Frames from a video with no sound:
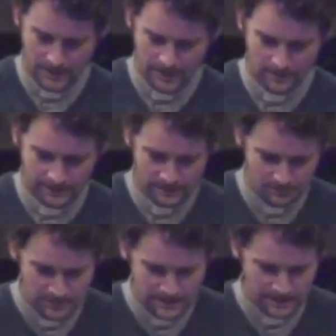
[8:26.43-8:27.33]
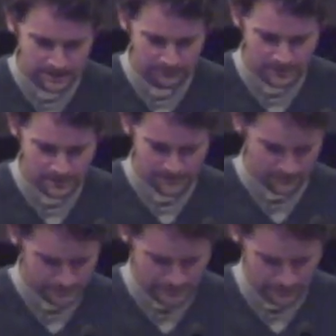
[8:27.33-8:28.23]
And I think the meaning in verse
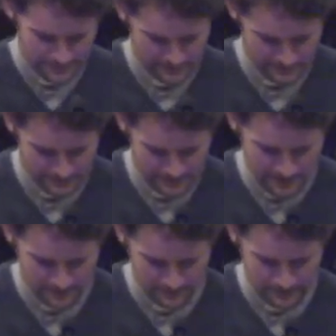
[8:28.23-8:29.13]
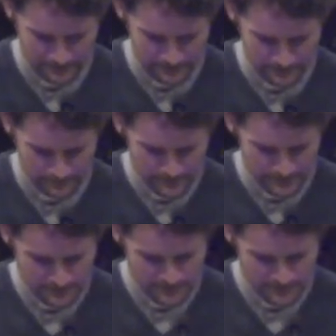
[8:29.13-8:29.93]
3, which is the same thing. So in verse